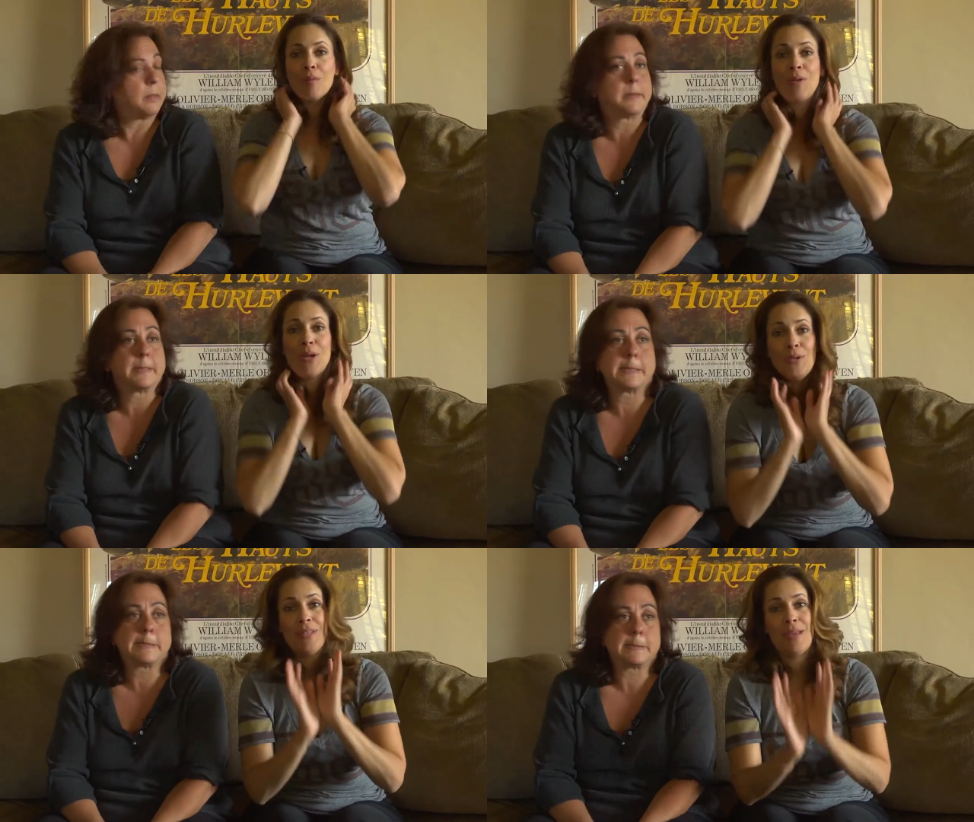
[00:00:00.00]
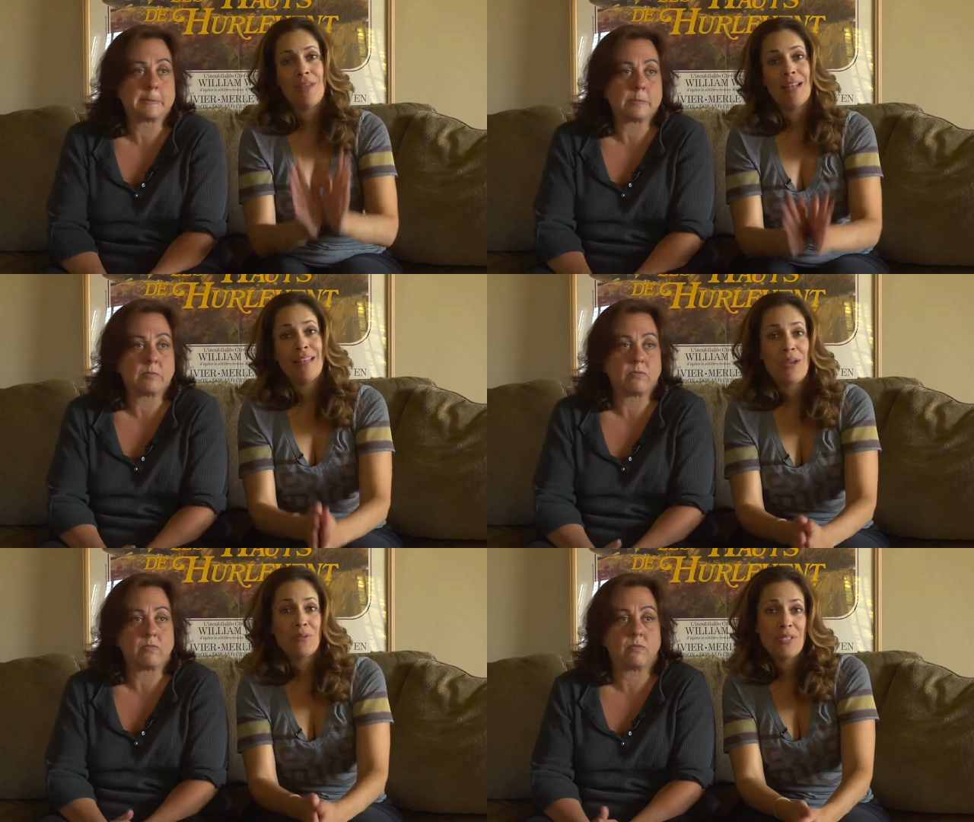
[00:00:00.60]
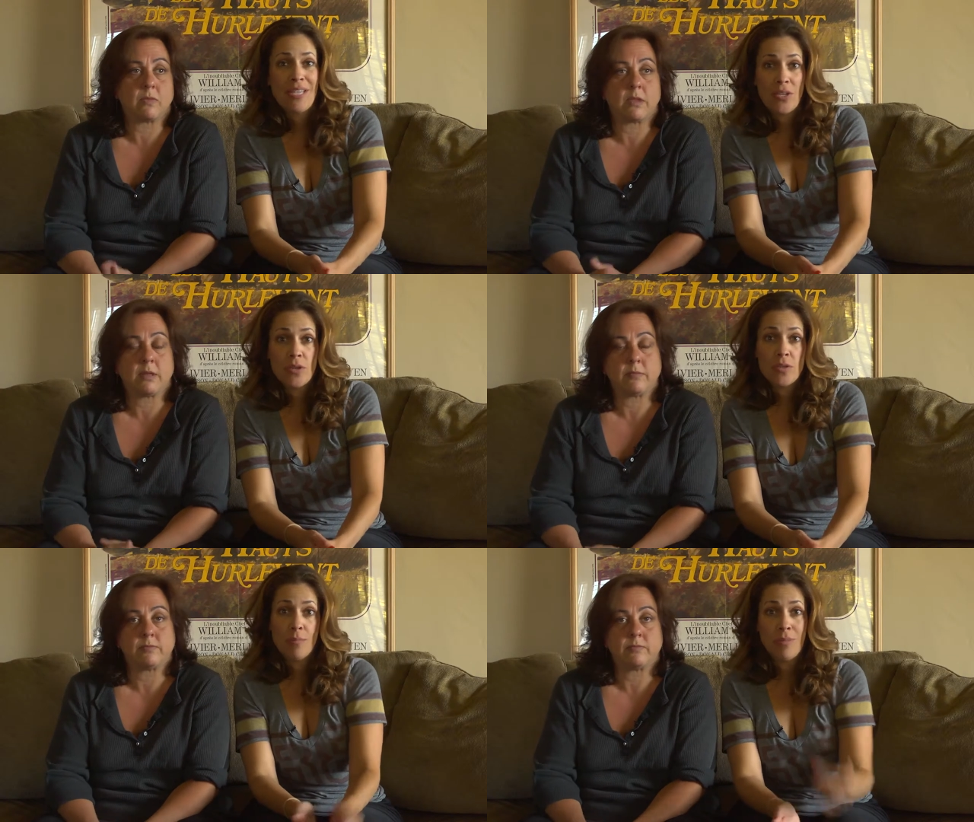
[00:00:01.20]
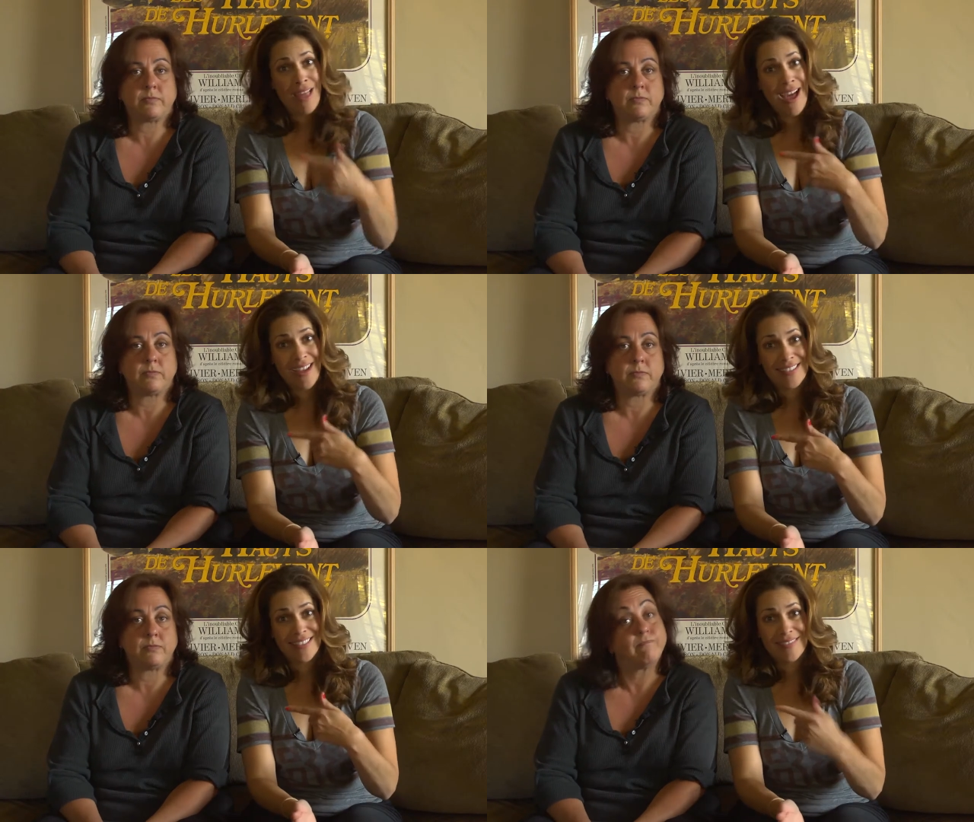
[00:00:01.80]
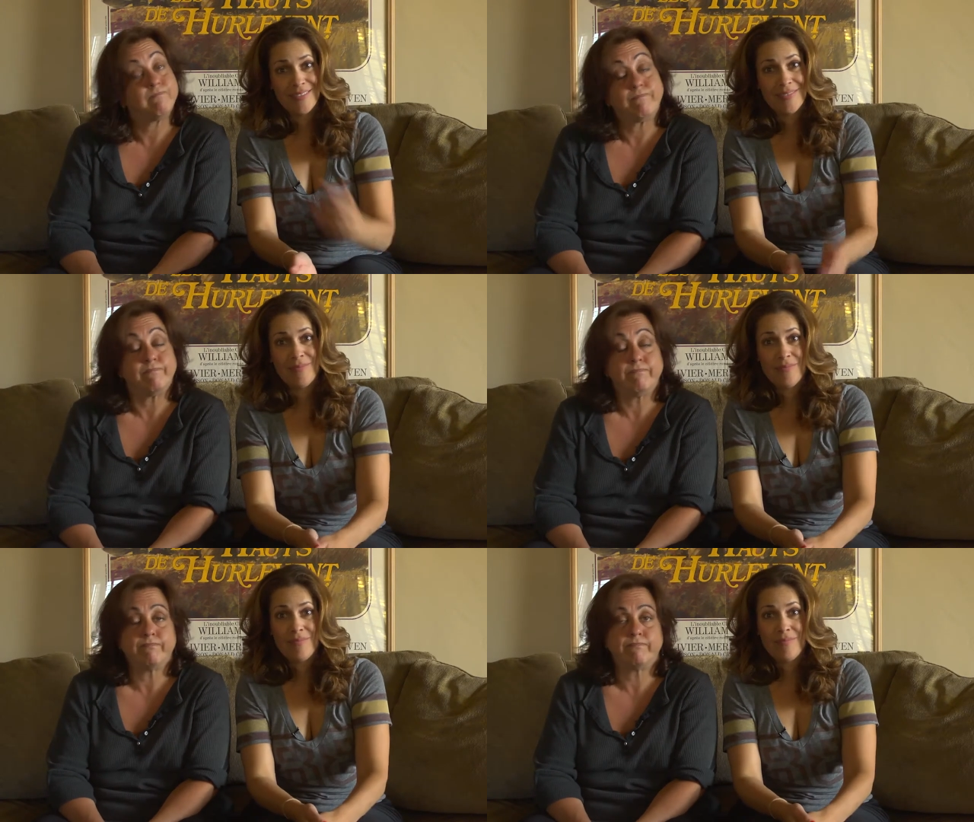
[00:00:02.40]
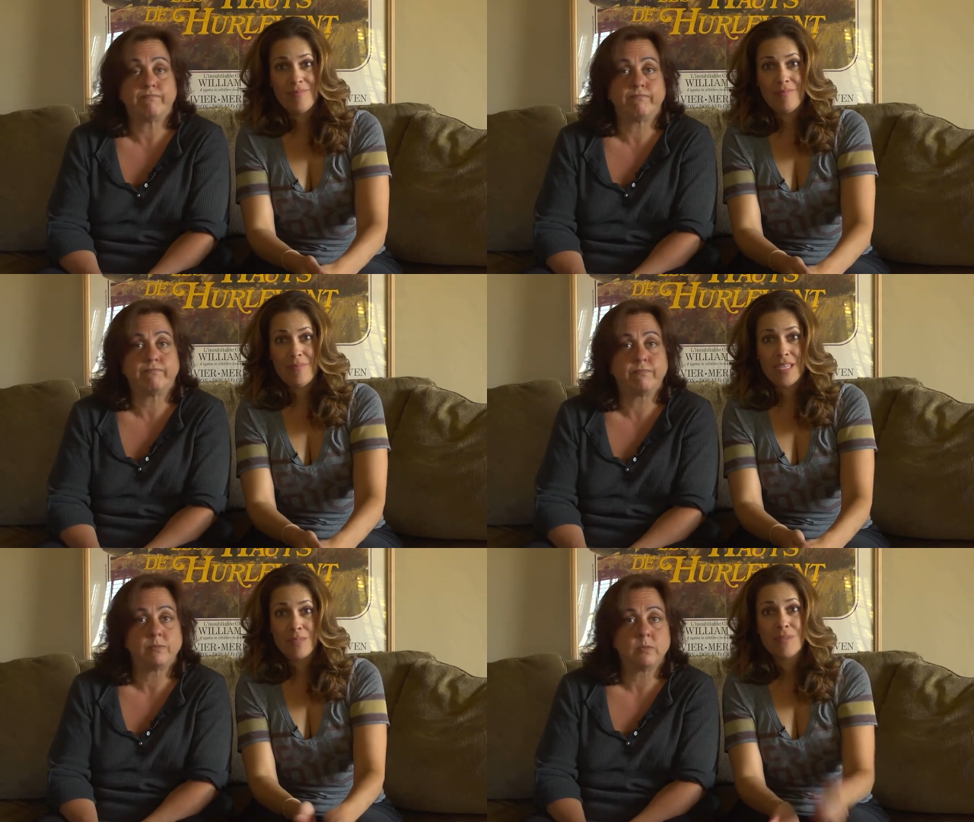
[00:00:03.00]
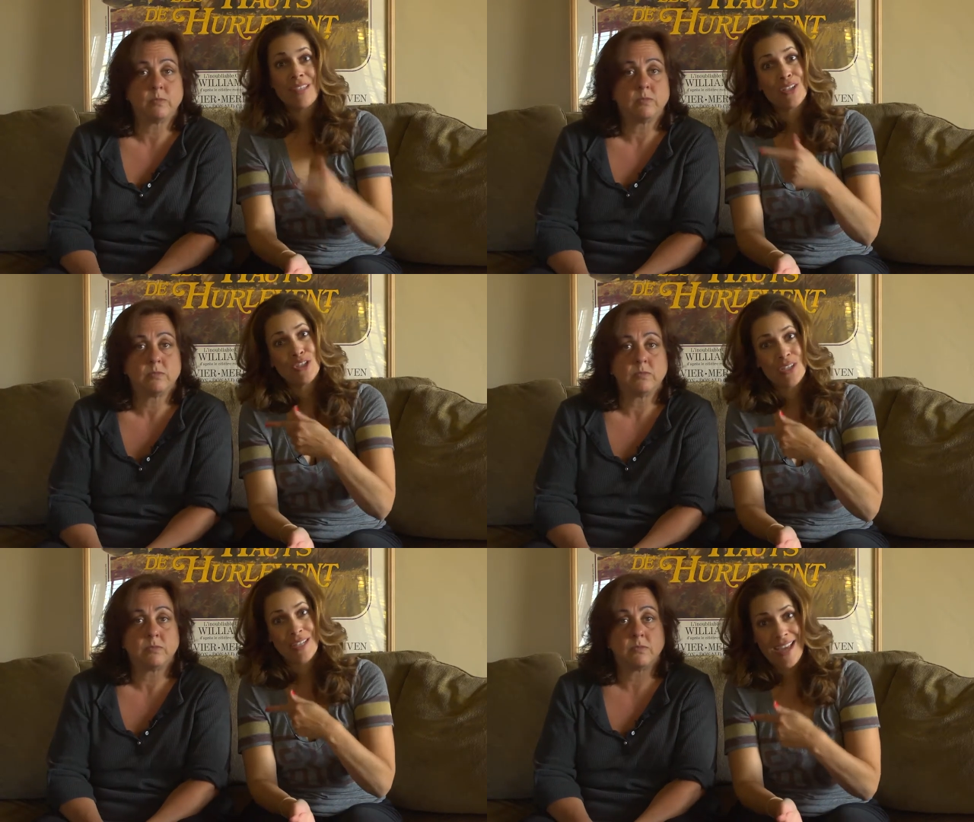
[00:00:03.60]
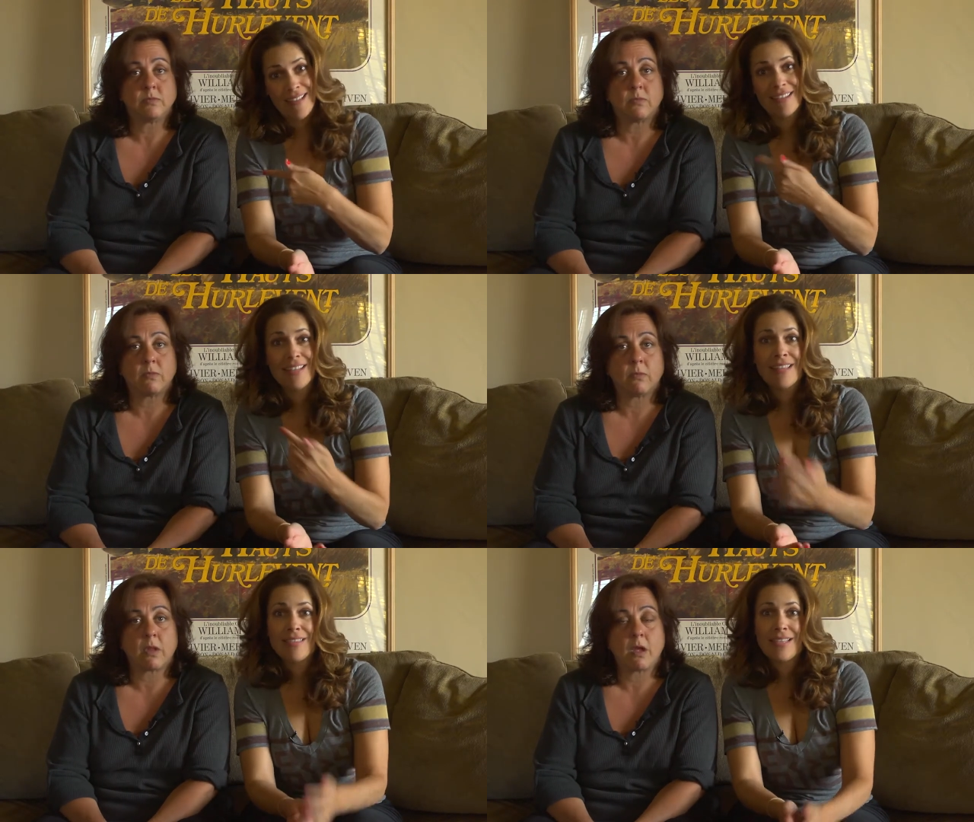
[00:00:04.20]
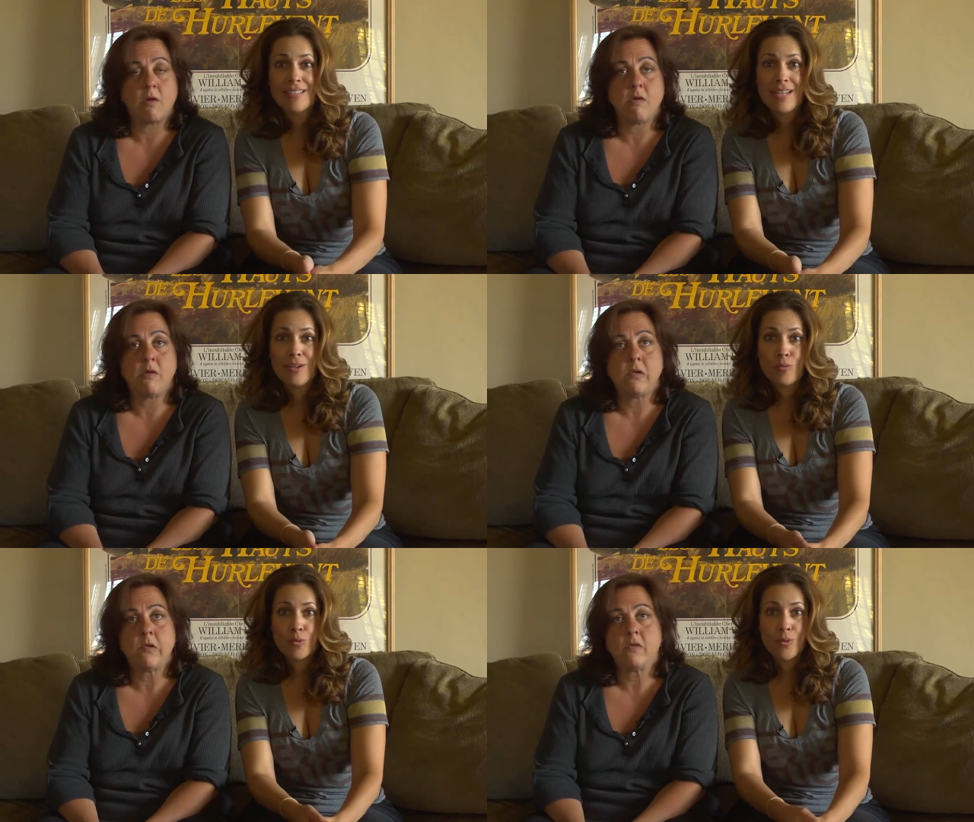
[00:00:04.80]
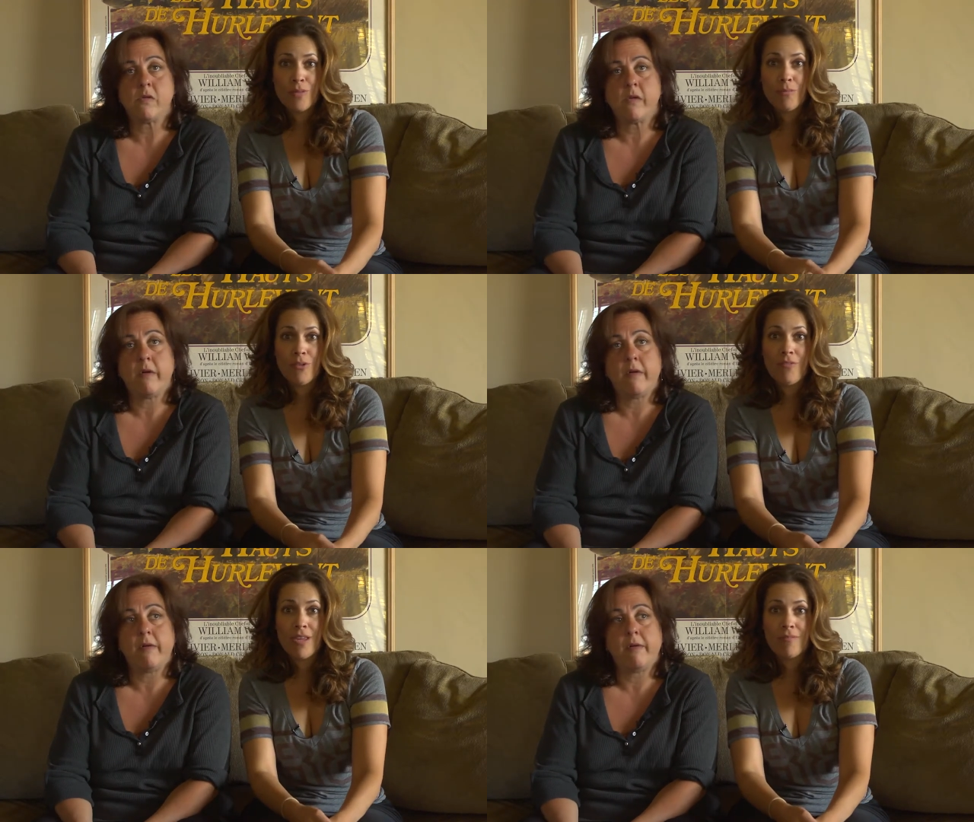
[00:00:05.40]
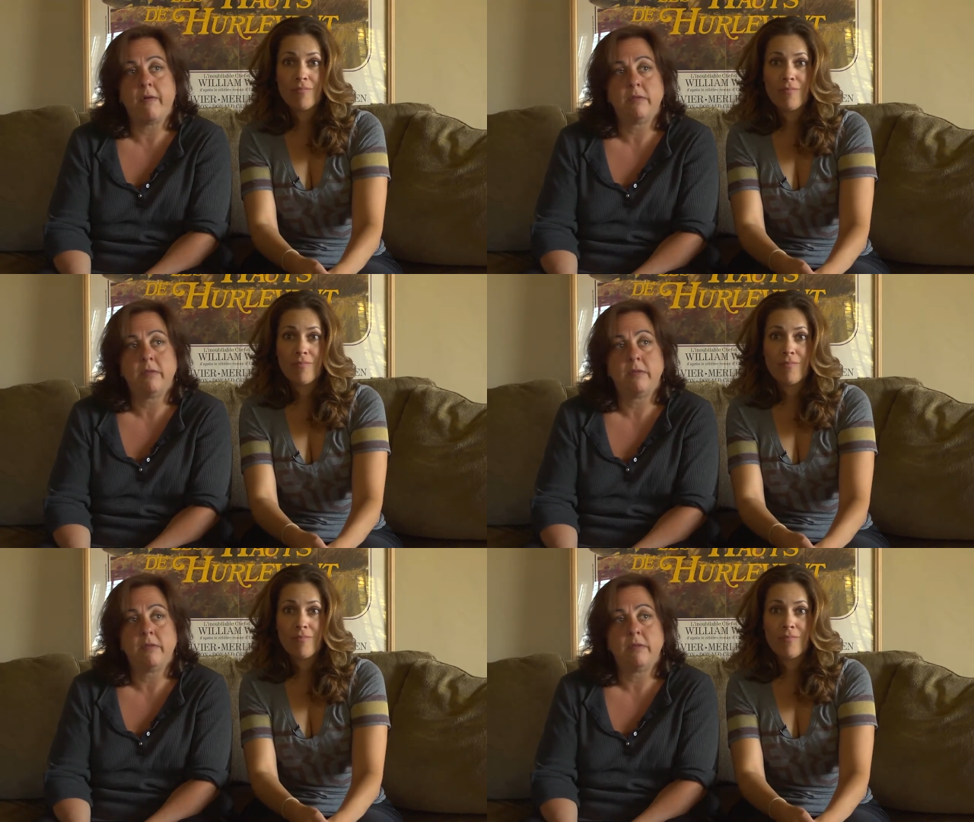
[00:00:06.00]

Speaker 1: Apparently I'm not allowed to tell you the plot because Miss Congeniality thinks that it'll ruin the movie.